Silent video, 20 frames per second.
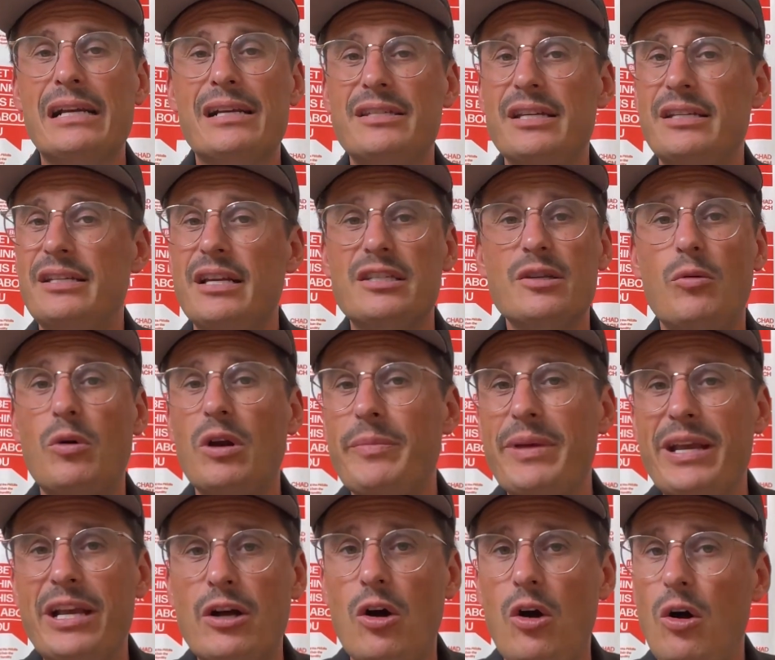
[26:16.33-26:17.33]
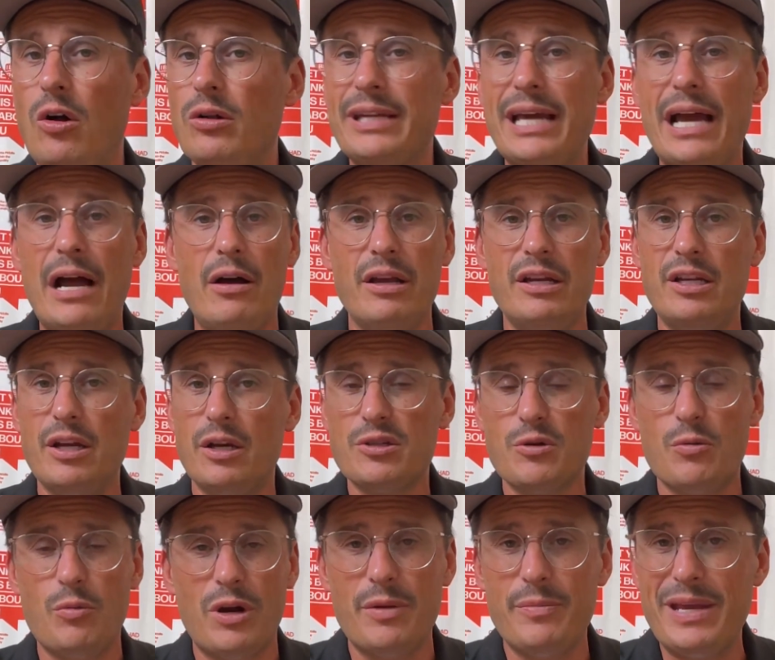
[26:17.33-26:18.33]
because it doesn't want to be called out. It
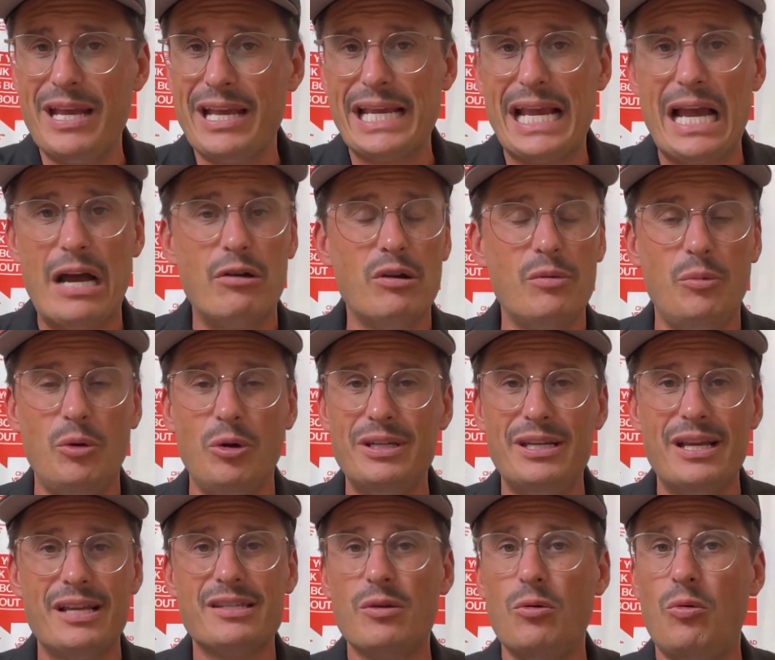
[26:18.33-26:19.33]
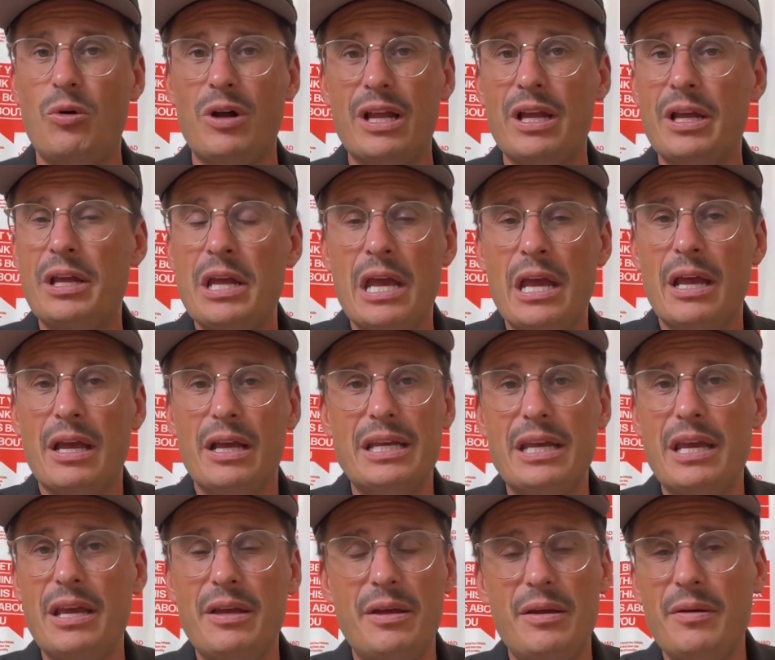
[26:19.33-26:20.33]
doesn't want to be accountable. It doesn't want
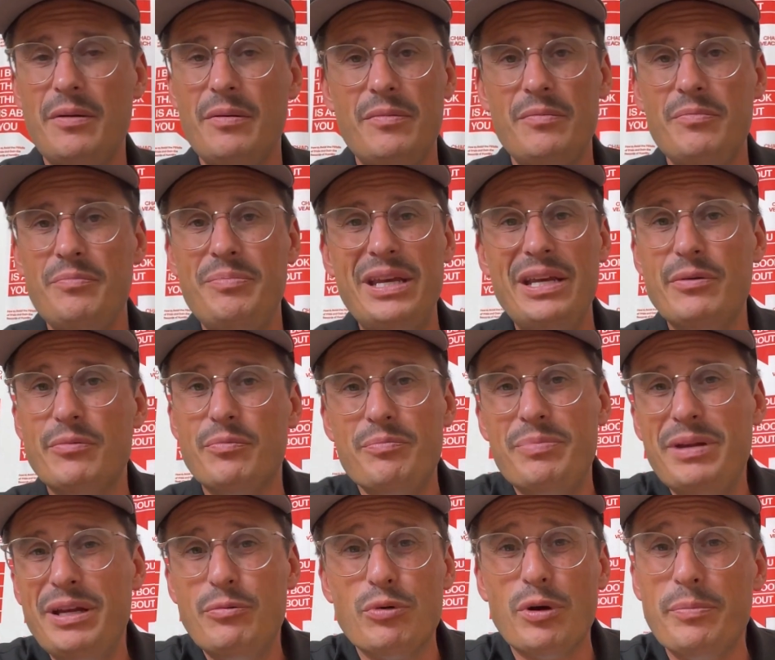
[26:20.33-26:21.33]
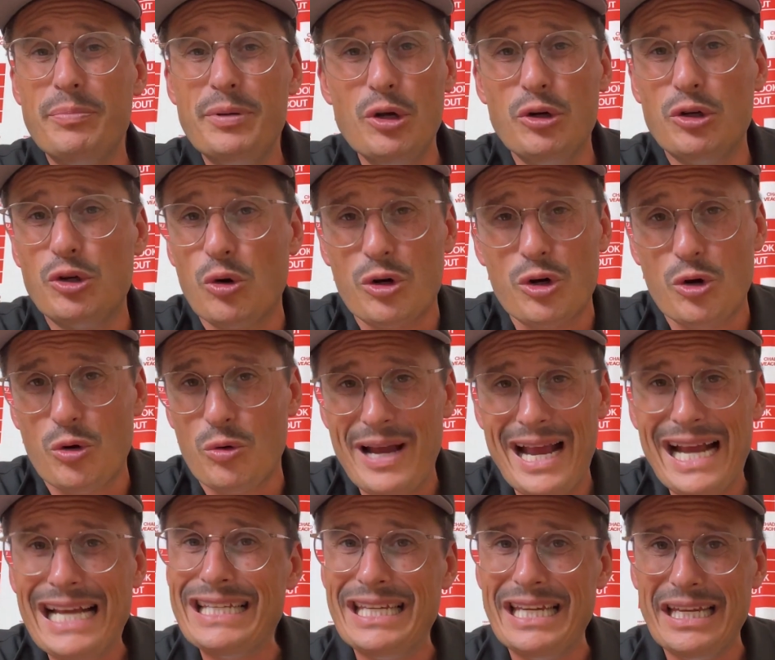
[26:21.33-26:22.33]
to be rebuked or
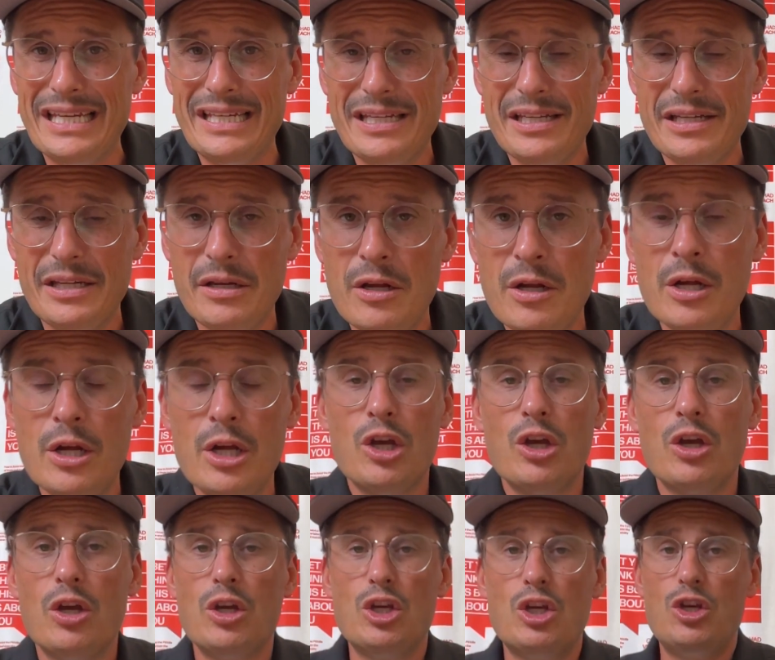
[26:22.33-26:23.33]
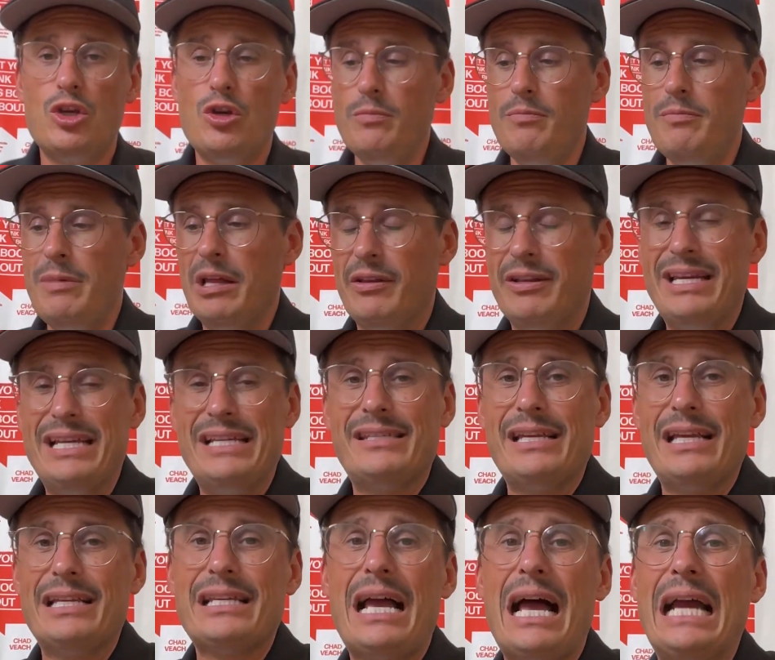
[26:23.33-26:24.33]
corrected. Humility
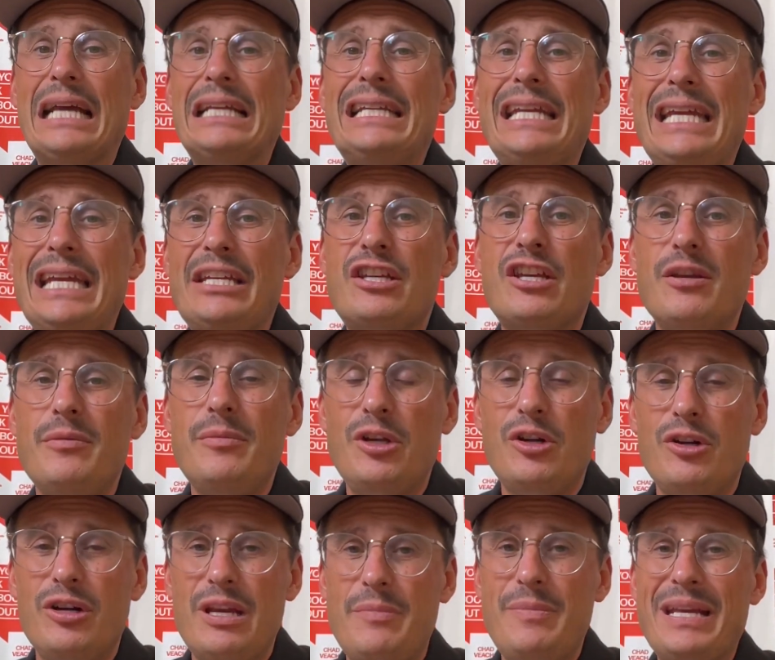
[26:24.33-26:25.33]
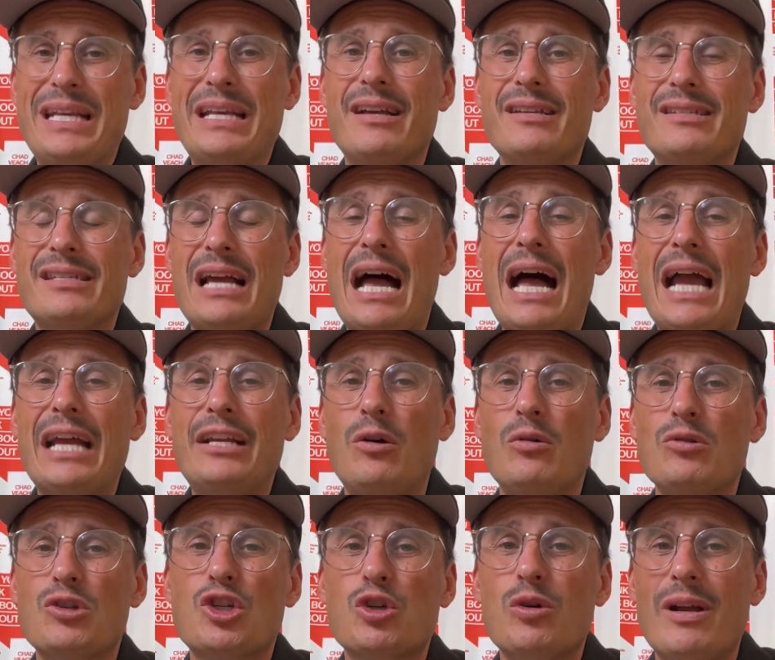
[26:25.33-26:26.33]
says, I need community because I
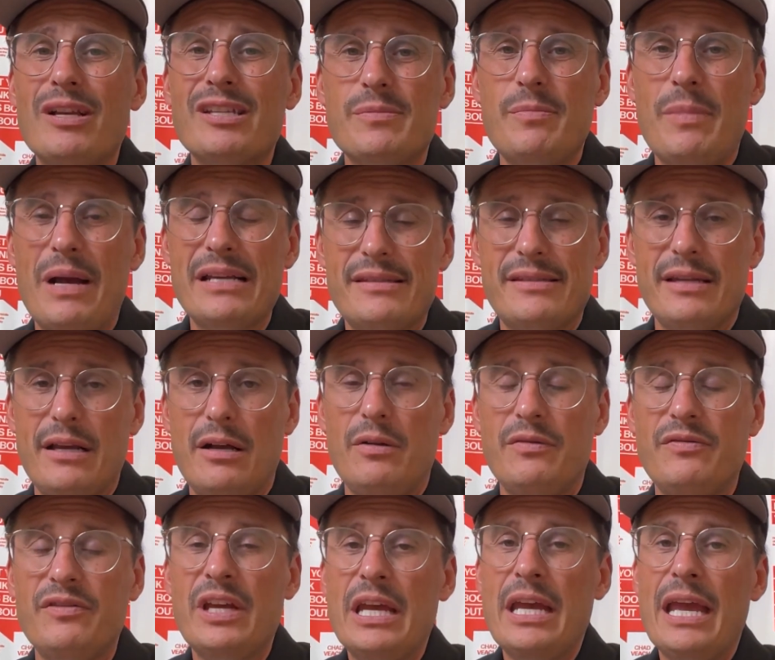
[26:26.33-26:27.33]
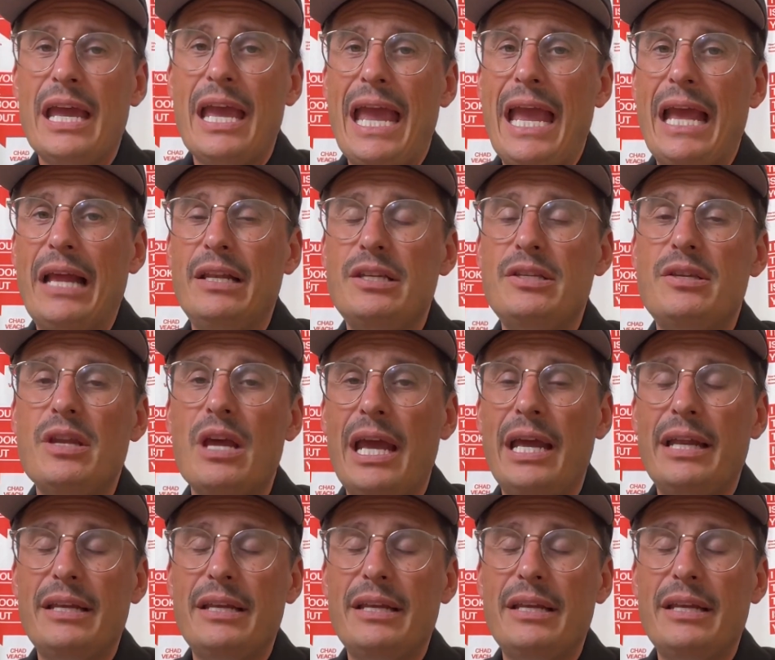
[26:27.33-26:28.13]
don't trust myself, and